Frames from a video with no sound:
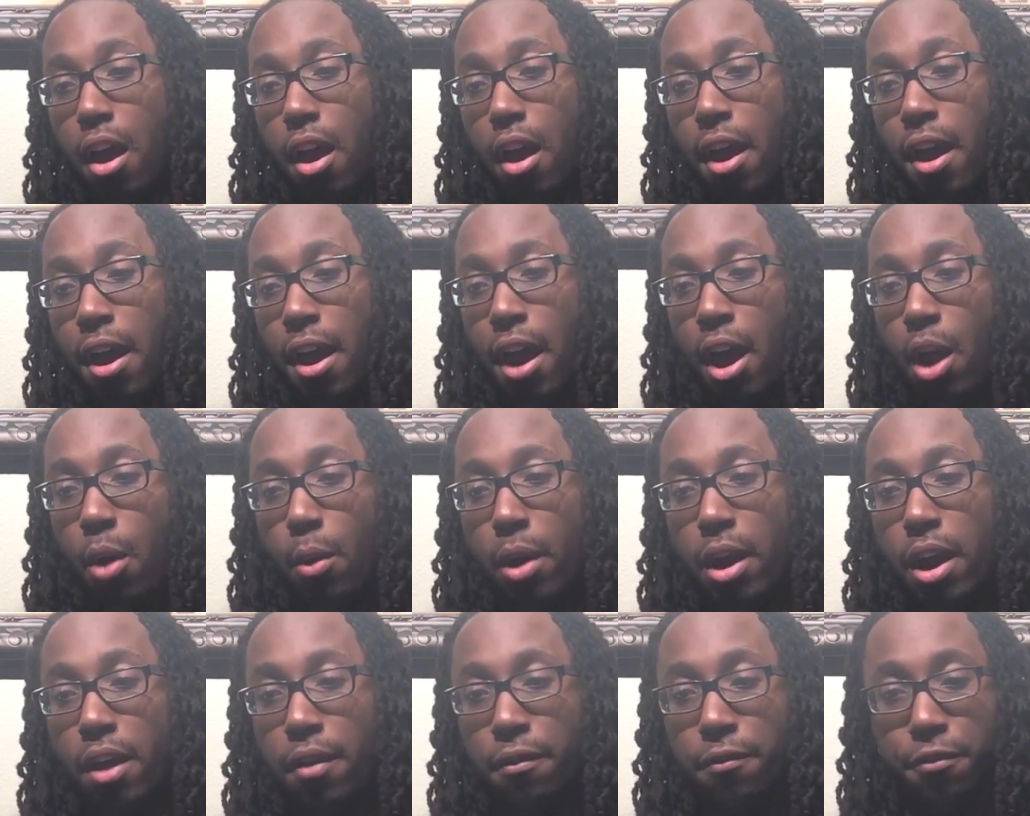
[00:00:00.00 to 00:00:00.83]

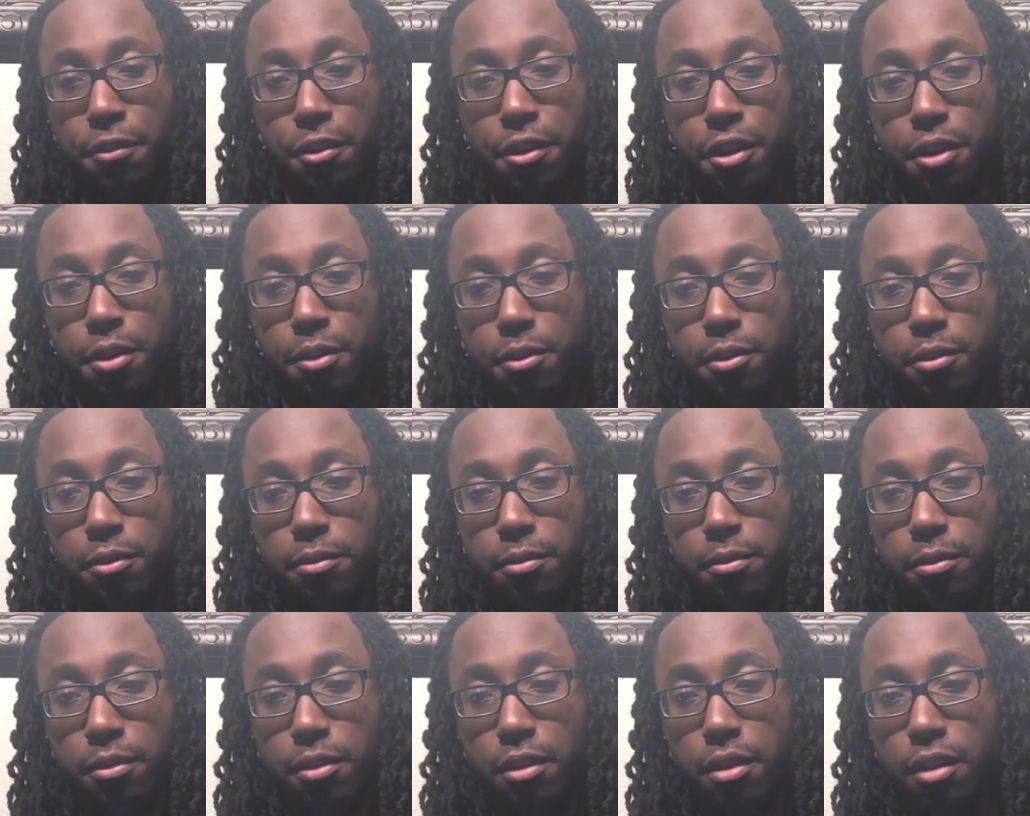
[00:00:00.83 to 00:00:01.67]
However,
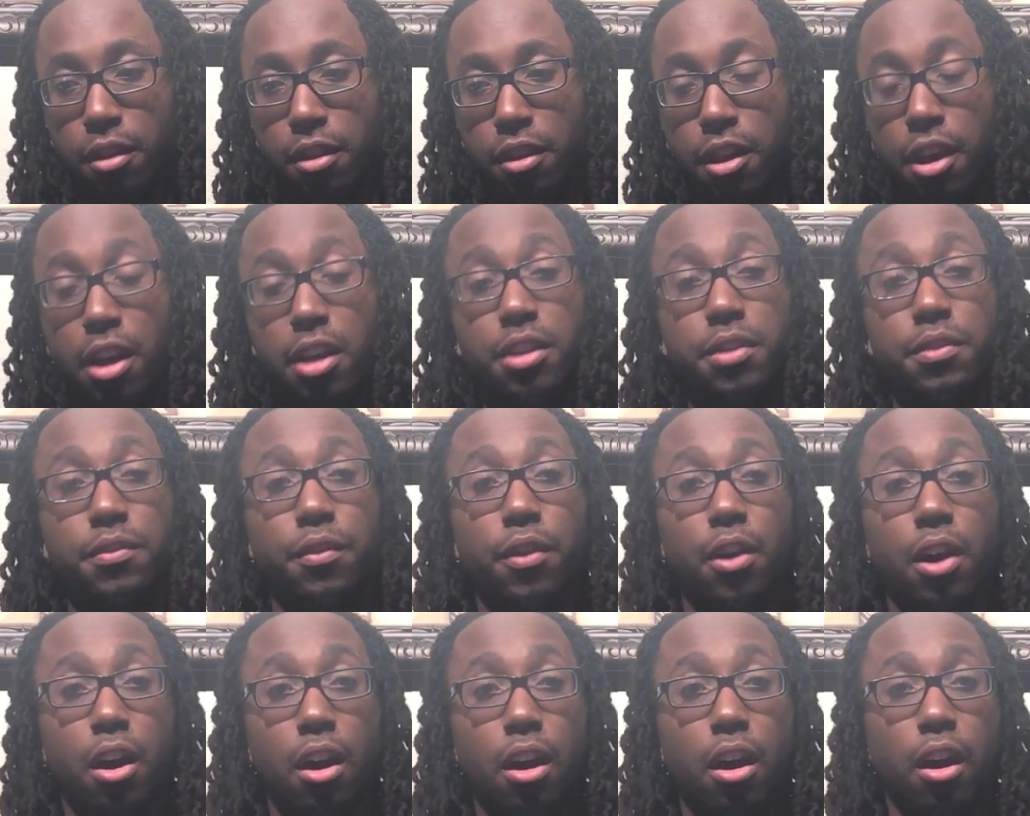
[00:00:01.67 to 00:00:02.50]
thus
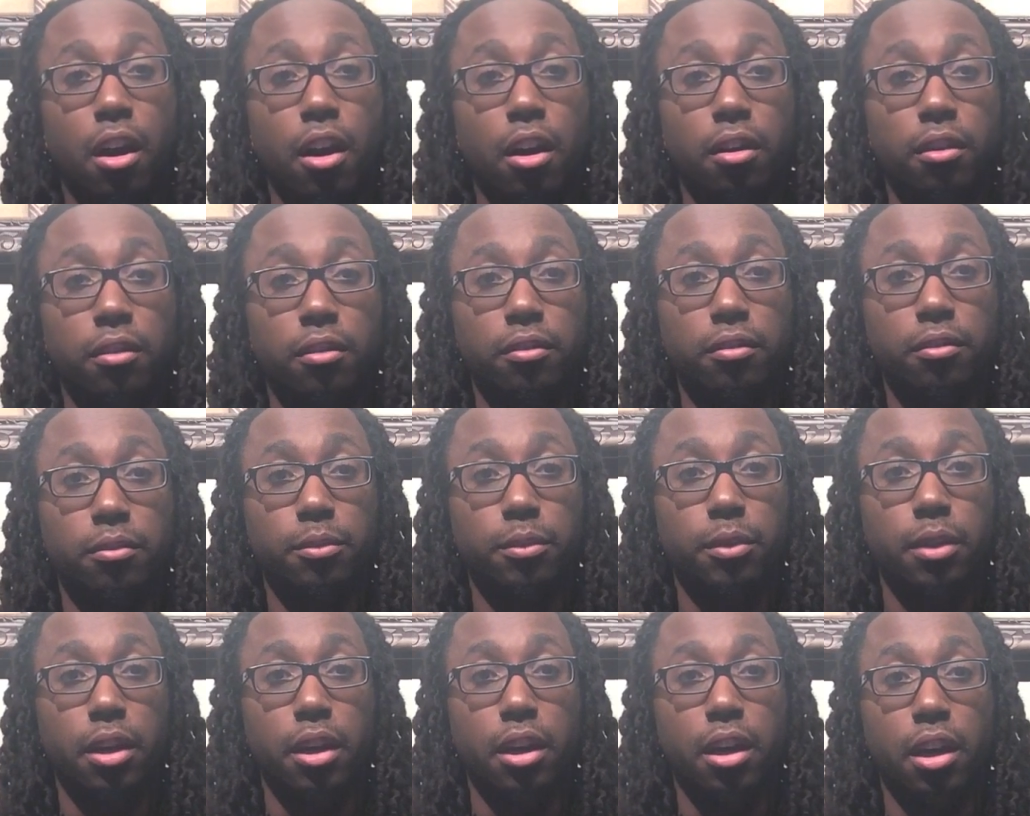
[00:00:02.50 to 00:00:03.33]
far,
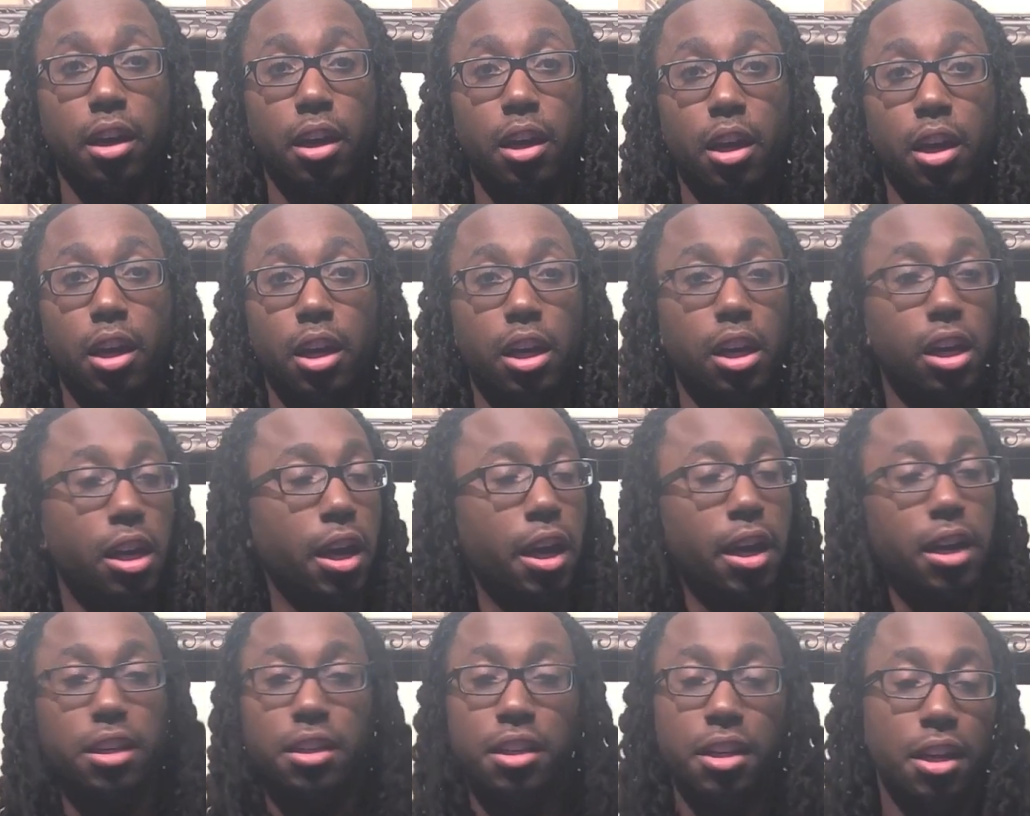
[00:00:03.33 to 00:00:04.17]
he
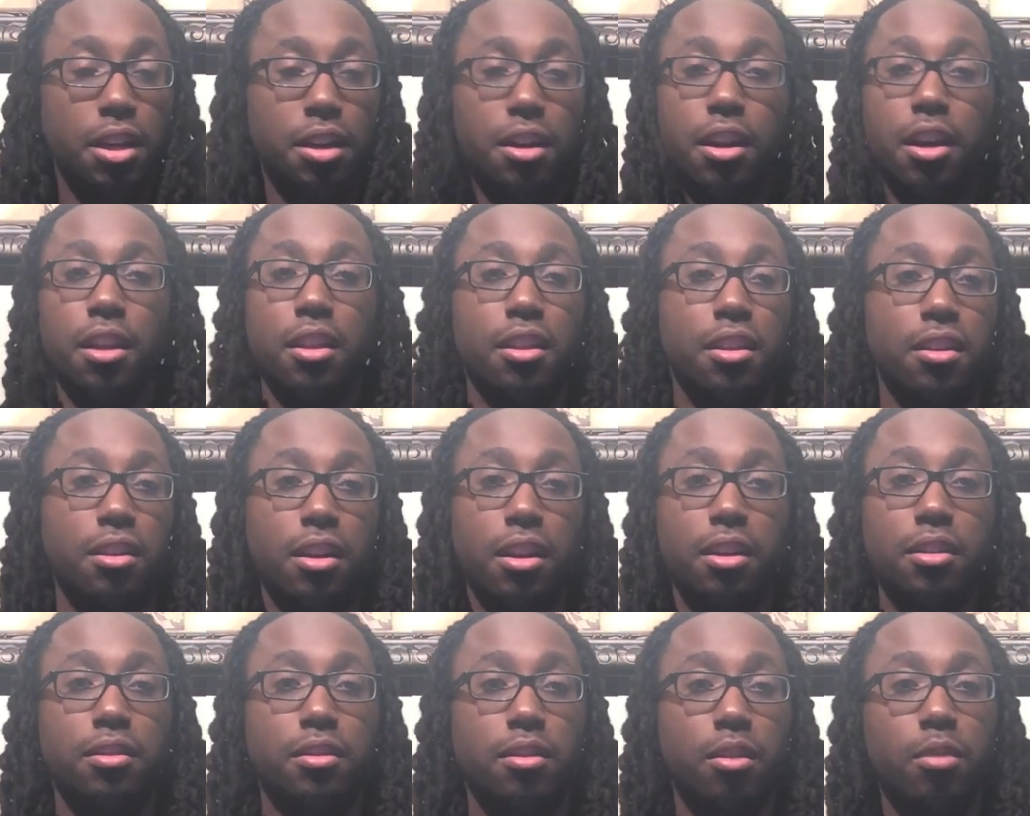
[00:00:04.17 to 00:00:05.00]
ain't did nothing
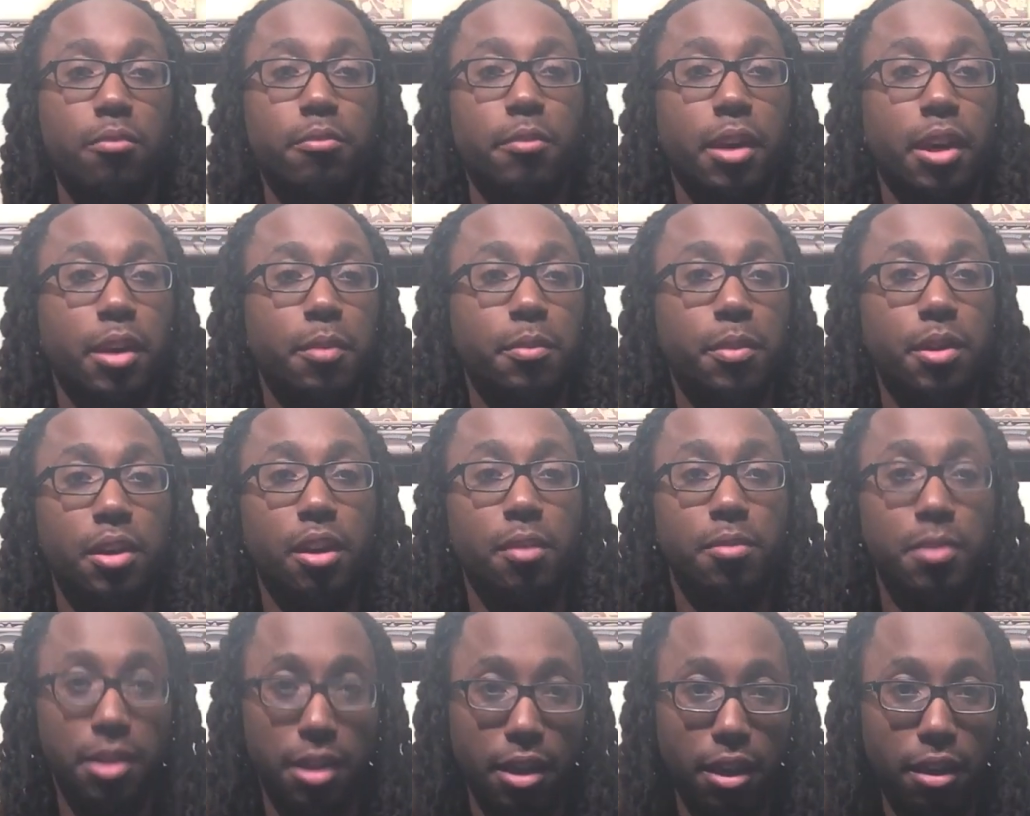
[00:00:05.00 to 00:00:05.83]
that's gonna make me
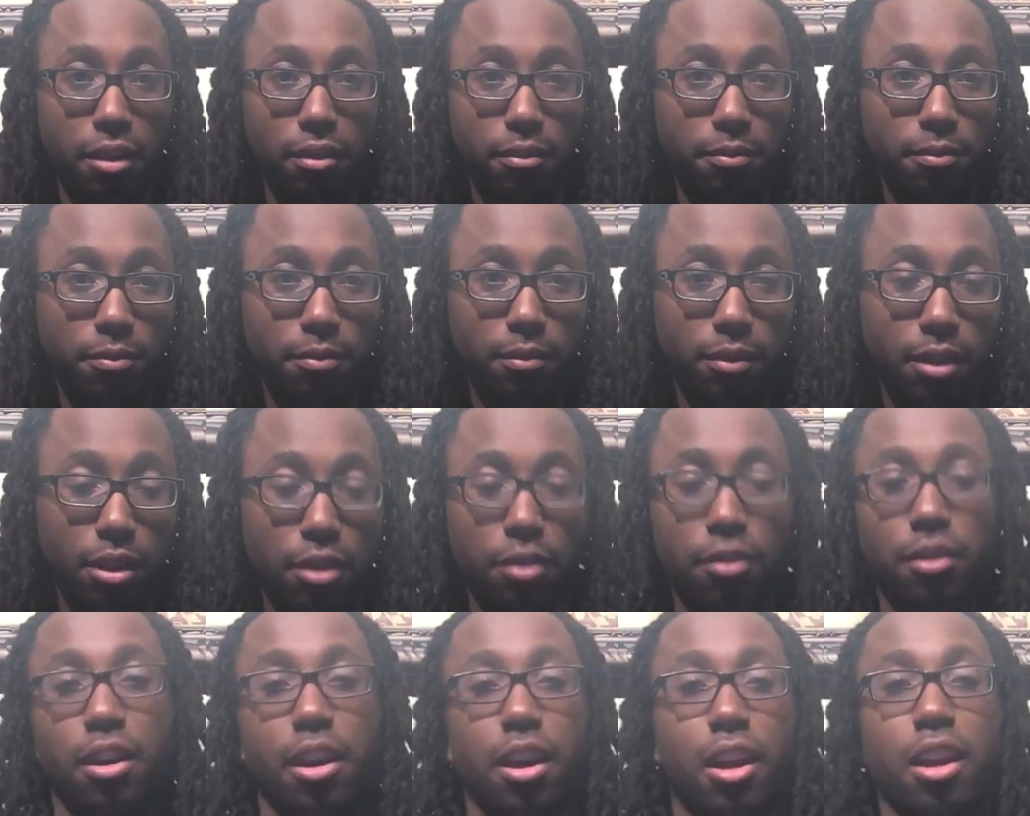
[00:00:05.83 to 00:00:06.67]
upset,
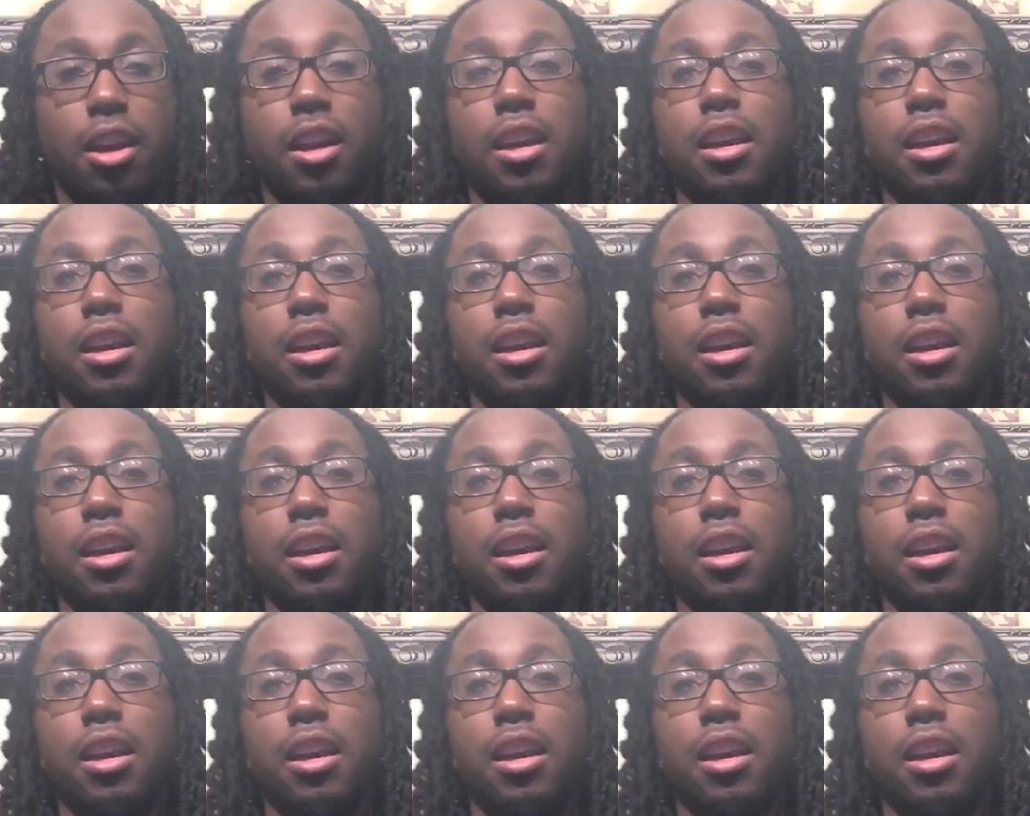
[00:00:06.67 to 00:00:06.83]
okay?